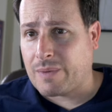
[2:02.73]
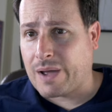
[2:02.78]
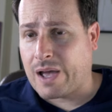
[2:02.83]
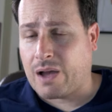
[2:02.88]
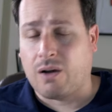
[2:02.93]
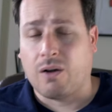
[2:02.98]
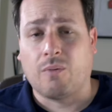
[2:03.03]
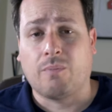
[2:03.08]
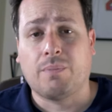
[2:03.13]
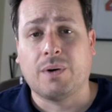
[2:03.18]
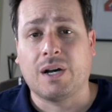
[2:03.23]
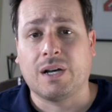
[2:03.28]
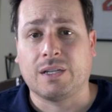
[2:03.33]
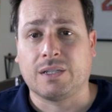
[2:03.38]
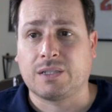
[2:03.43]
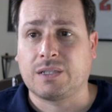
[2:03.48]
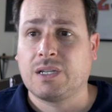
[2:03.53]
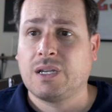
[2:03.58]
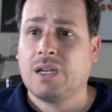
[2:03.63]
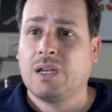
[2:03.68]
I? Oh,
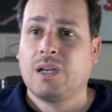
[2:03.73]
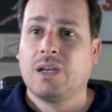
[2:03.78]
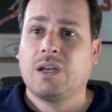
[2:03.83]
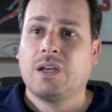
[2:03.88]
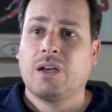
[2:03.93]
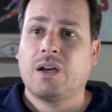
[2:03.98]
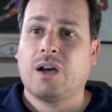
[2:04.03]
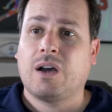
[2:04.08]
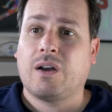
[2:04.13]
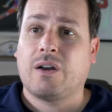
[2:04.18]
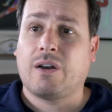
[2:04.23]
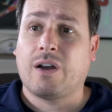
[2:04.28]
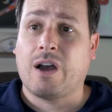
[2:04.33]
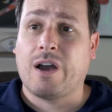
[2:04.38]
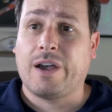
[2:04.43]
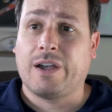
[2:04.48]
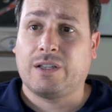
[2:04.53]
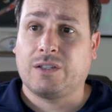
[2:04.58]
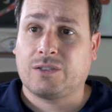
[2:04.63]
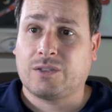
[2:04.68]
Buzz.
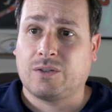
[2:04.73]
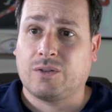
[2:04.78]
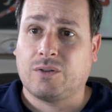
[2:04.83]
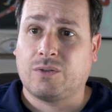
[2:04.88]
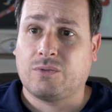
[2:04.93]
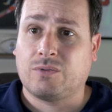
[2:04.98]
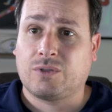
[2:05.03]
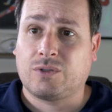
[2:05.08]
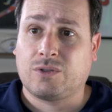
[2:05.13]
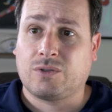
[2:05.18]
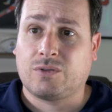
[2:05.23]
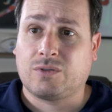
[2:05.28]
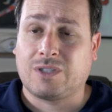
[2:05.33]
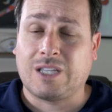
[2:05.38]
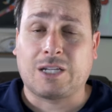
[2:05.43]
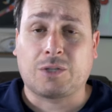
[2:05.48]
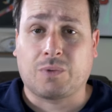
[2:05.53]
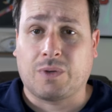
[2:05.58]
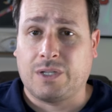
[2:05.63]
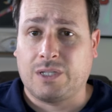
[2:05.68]
All right, so
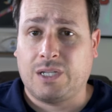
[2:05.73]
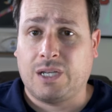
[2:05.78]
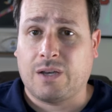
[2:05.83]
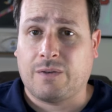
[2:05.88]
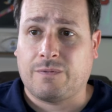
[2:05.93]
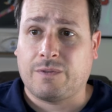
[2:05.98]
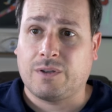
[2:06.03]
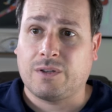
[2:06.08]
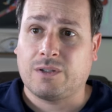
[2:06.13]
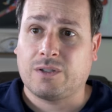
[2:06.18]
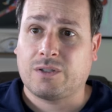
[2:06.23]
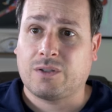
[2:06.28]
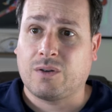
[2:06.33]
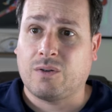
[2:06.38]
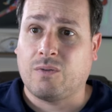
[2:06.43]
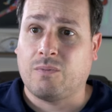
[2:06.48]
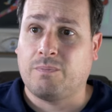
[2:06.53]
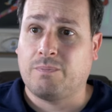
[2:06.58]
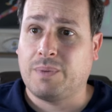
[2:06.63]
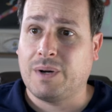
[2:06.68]
that's what ETF is.
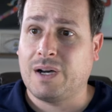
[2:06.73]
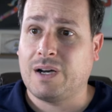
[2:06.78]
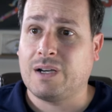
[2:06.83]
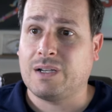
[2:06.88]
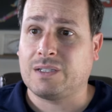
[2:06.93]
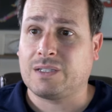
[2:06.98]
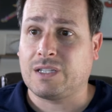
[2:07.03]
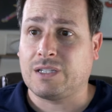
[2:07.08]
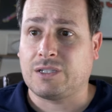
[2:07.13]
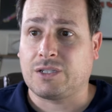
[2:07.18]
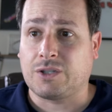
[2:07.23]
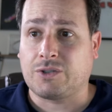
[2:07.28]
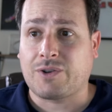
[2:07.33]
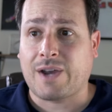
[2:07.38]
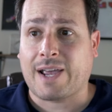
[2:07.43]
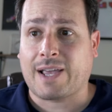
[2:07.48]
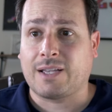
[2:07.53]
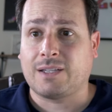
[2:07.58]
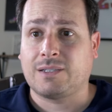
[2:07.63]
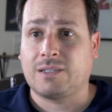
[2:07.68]
So Buzz is the
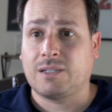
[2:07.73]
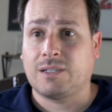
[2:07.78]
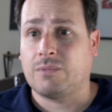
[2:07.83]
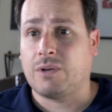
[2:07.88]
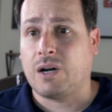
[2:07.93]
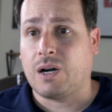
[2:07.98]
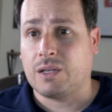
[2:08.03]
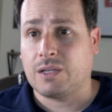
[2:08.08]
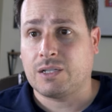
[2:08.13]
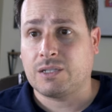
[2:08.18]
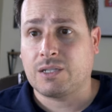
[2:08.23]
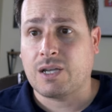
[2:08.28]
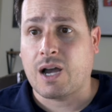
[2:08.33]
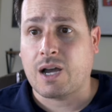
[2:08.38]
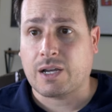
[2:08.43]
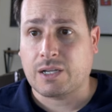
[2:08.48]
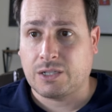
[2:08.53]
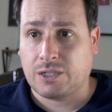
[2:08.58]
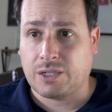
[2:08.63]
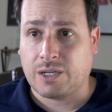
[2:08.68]
tracking symbol on the
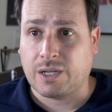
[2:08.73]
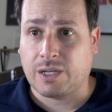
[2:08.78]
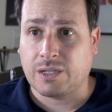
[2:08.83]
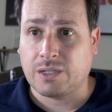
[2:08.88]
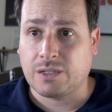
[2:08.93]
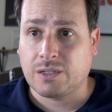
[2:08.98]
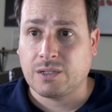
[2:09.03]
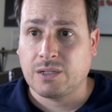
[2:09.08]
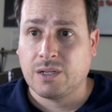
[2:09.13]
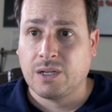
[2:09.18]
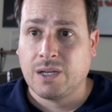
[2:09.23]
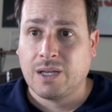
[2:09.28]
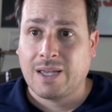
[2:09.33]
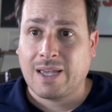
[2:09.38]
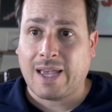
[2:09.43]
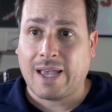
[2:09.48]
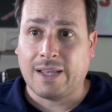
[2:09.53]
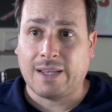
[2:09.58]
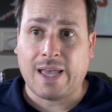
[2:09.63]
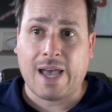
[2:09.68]
stock exchange,
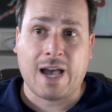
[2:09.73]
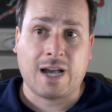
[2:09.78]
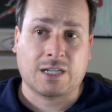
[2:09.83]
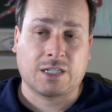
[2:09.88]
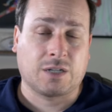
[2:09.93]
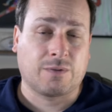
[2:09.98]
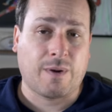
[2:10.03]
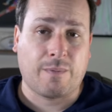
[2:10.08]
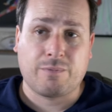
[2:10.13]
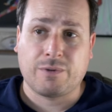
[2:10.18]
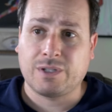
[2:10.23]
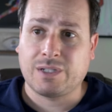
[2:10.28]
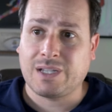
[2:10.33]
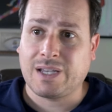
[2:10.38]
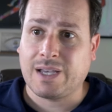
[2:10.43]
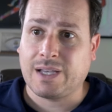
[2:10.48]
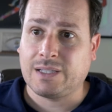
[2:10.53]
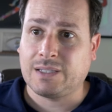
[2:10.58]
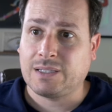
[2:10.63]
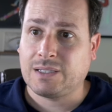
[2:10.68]
and it actually
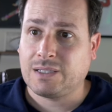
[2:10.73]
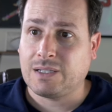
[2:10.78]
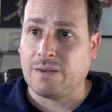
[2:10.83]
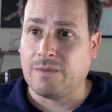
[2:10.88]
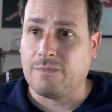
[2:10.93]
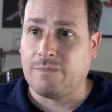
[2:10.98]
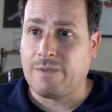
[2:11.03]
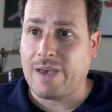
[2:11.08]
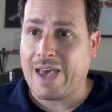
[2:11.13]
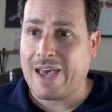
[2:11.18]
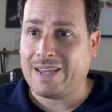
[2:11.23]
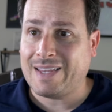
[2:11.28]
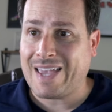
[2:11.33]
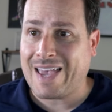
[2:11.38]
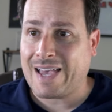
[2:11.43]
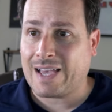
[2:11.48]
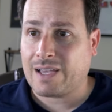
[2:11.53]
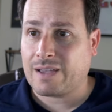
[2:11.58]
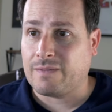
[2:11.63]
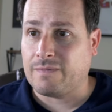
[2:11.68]
represents
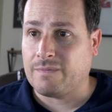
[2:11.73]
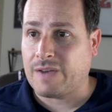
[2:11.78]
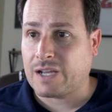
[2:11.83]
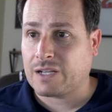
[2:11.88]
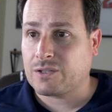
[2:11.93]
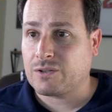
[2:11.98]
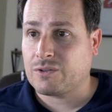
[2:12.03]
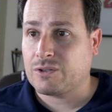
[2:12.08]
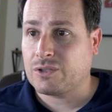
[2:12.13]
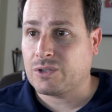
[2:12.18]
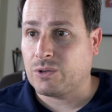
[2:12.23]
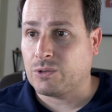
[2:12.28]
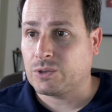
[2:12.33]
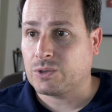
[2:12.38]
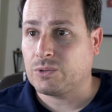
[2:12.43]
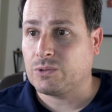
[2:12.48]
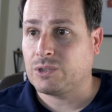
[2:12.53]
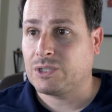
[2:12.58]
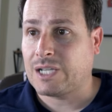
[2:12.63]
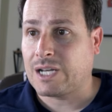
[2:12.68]
Van Eck Vector
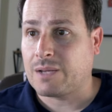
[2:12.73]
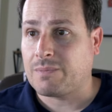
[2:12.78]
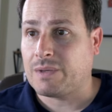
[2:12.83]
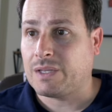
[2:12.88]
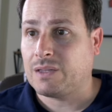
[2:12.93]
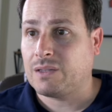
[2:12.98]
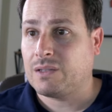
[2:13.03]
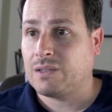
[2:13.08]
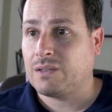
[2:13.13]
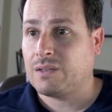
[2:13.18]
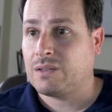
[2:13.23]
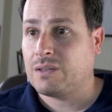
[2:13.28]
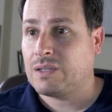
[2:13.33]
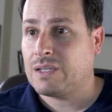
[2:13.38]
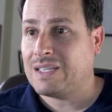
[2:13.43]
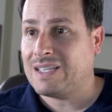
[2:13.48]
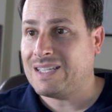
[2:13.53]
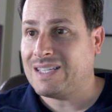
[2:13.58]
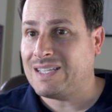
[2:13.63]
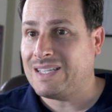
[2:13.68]
Social Sentiment
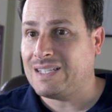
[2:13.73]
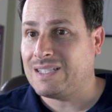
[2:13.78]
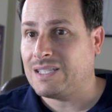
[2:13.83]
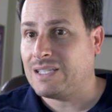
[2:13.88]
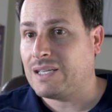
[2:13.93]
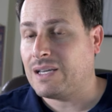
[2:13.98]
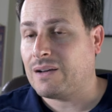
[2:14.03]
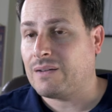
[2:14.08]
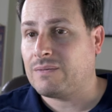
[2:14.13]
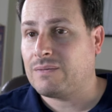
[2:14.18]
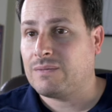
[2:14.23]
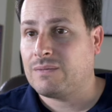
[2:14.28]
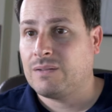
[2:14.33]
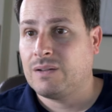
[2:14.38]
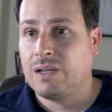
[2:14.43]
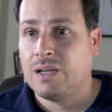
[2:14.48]
ETF.